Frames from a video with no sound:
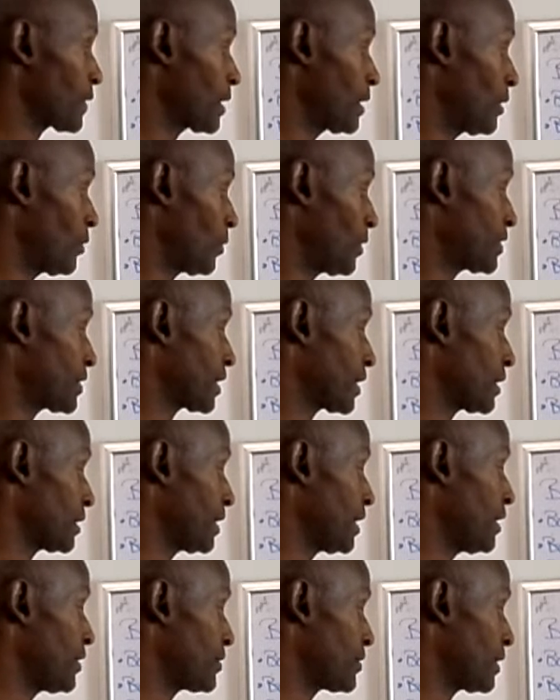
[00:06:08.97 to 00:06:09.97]
which can
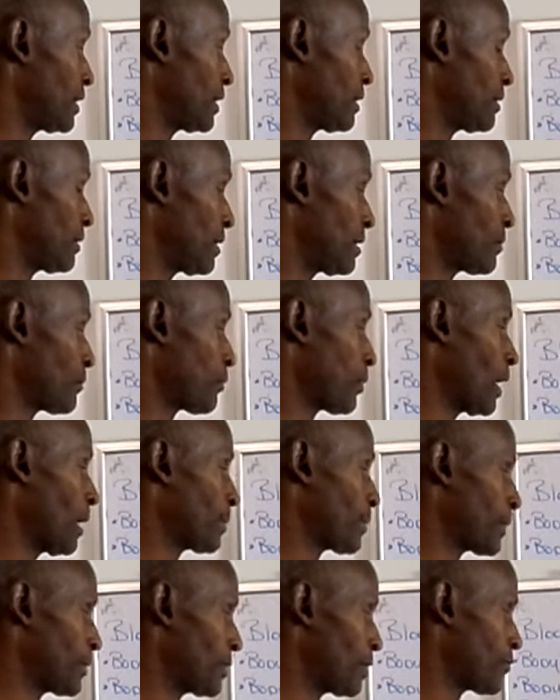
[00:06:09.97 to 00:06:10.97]
lead to
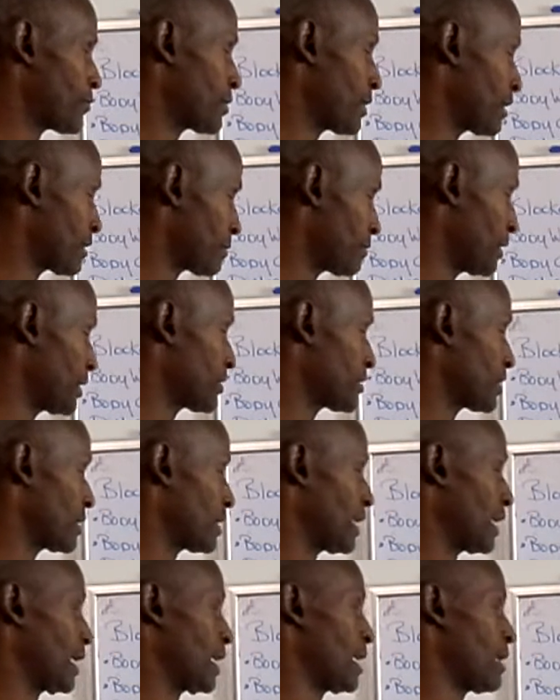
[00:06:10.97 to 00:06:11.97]
improper nerve
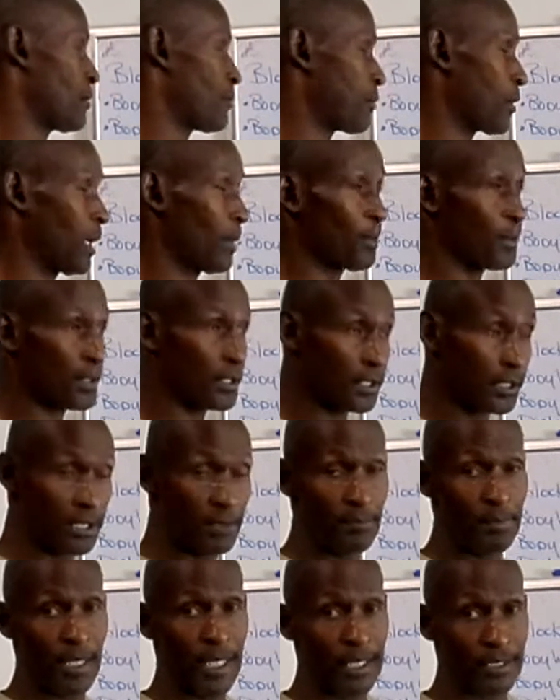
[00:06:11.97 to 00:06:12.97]
transmission and improper
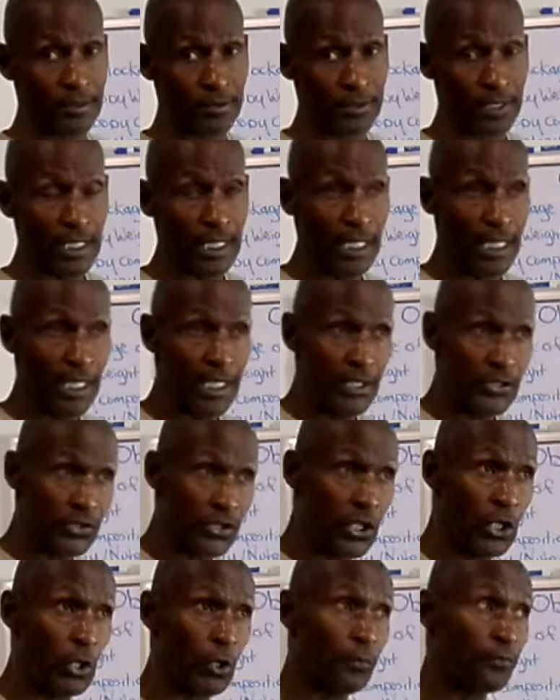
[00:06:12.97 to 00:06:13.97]
sleep patterns.
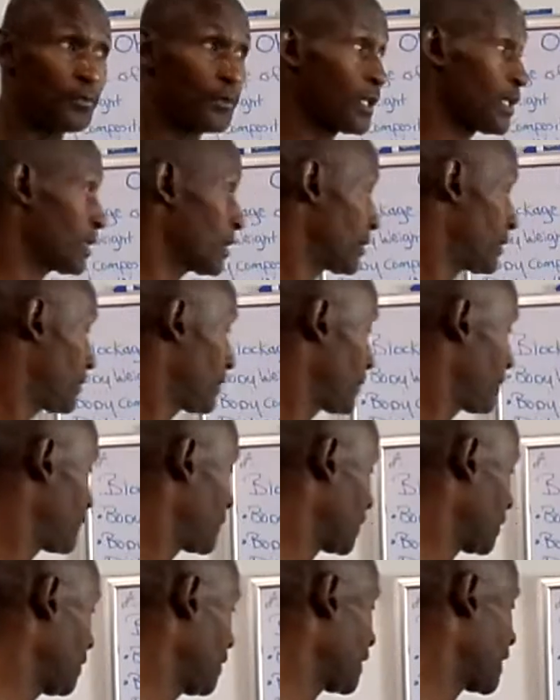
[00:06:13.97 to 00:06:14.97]
So,
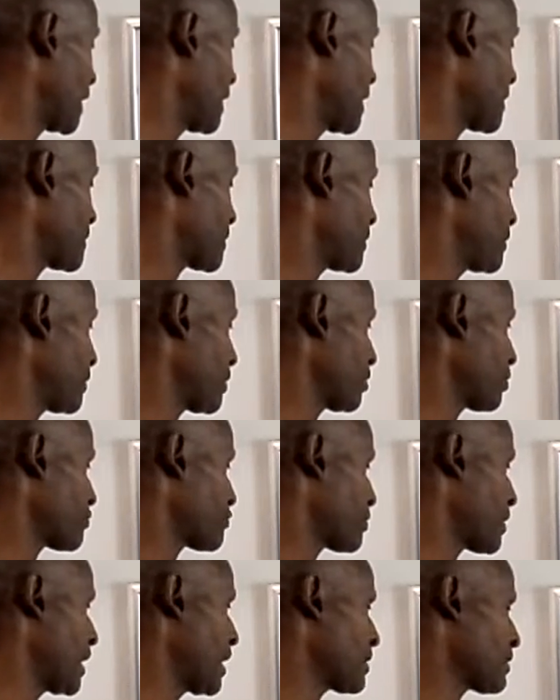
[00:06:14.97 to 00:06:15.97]
looking at the
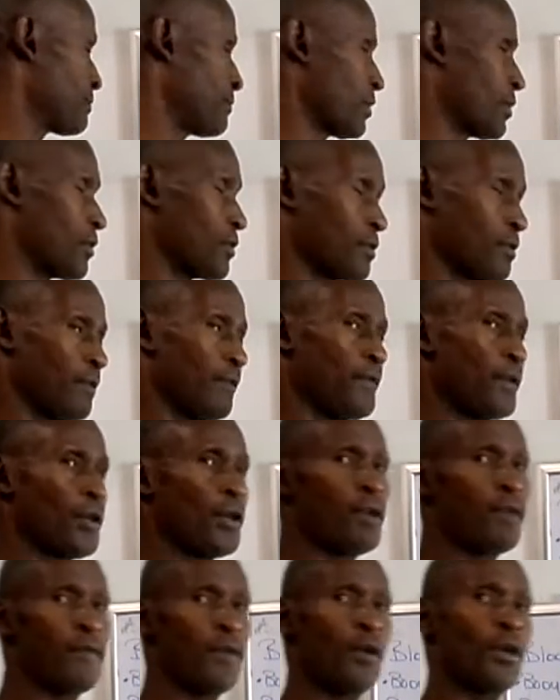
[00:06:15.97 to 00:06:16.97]
neurotransmitters are
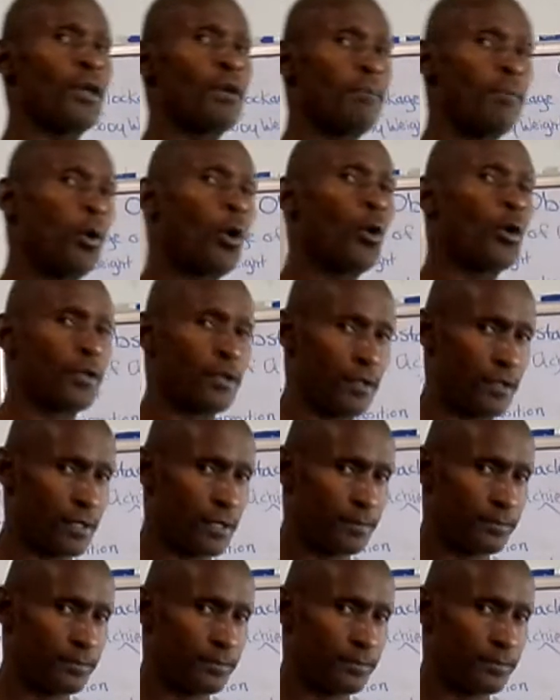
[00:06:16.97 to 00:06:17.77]
very, very important.